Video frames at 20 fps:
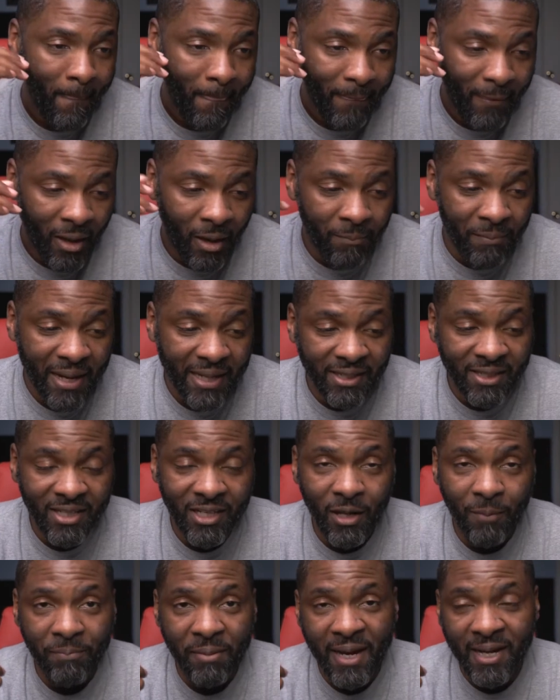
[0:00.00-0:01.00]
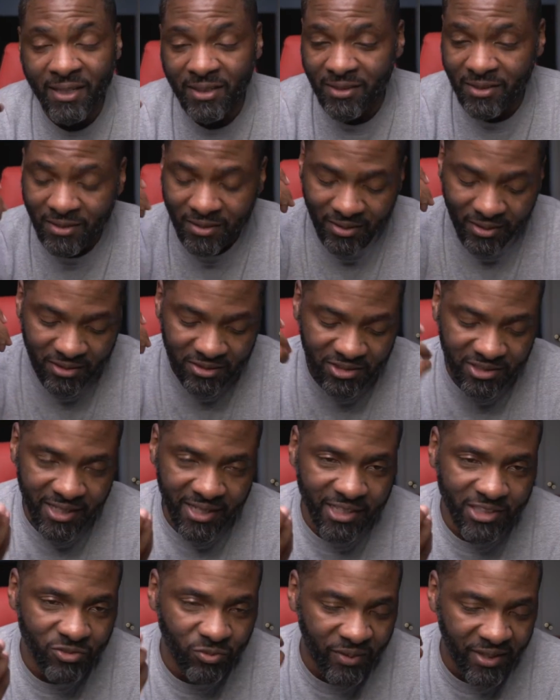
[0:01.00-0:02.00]
I'm about to get up out of here. Share
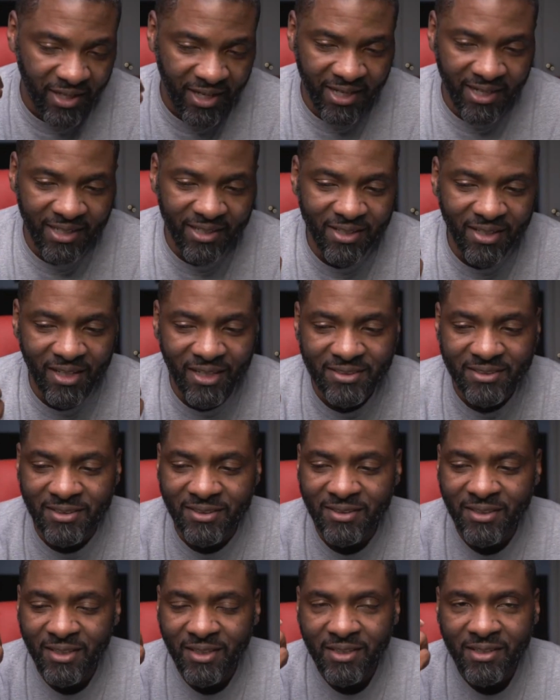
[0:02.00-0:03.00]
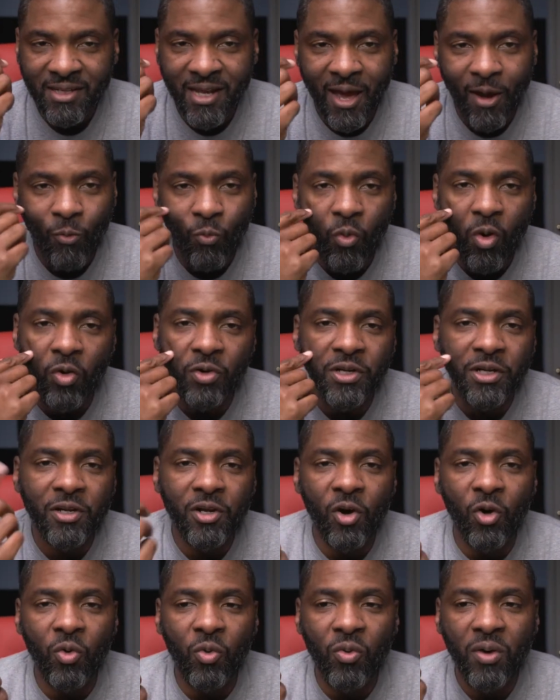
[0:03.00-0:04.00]
this with any cousin that want to
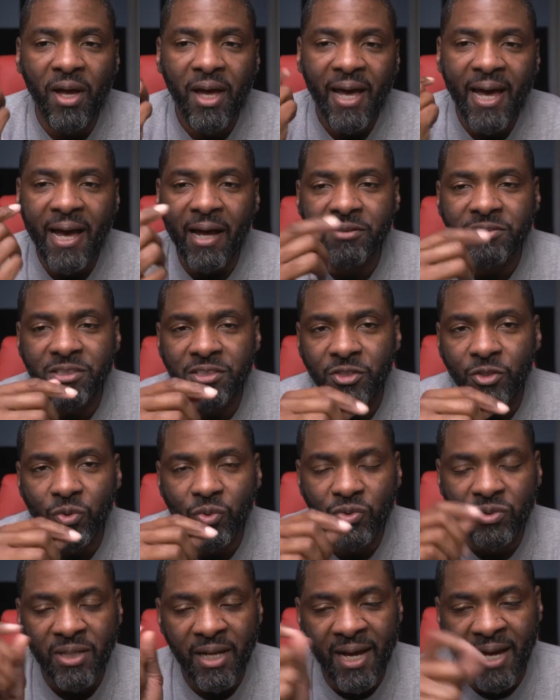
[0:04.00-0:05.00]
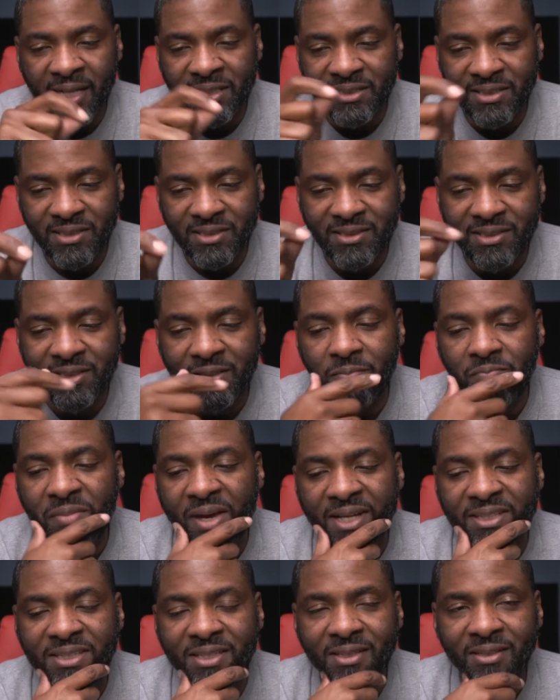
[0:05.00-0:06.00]
know how to use the ICT
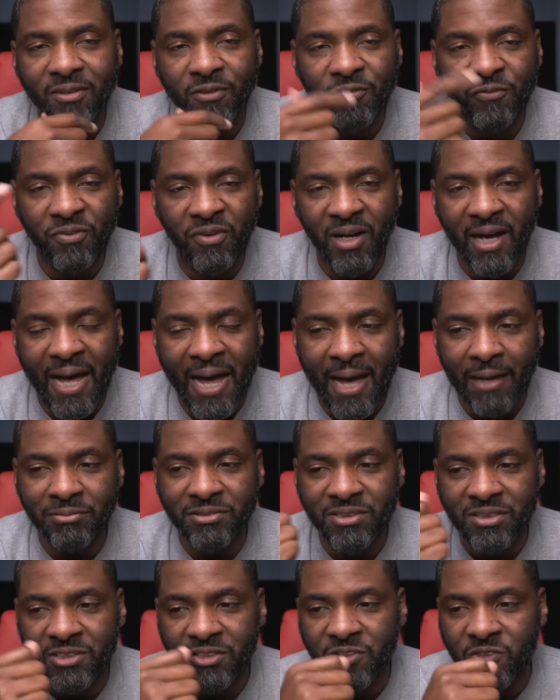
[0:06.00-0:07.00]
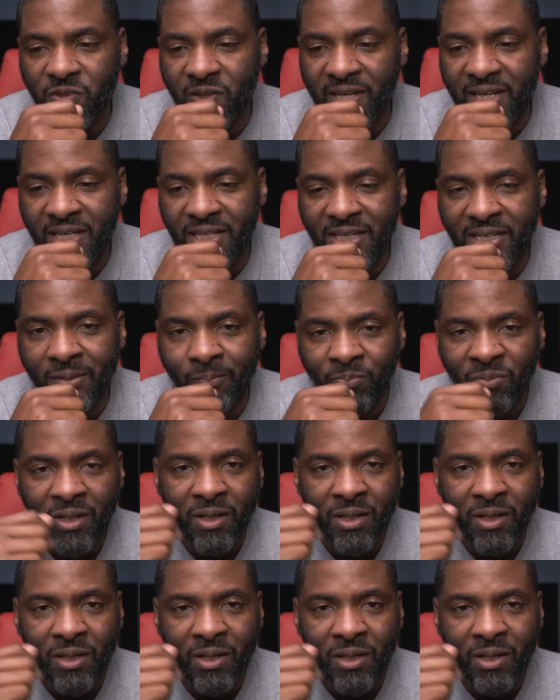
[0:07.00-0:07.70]
method for options trading.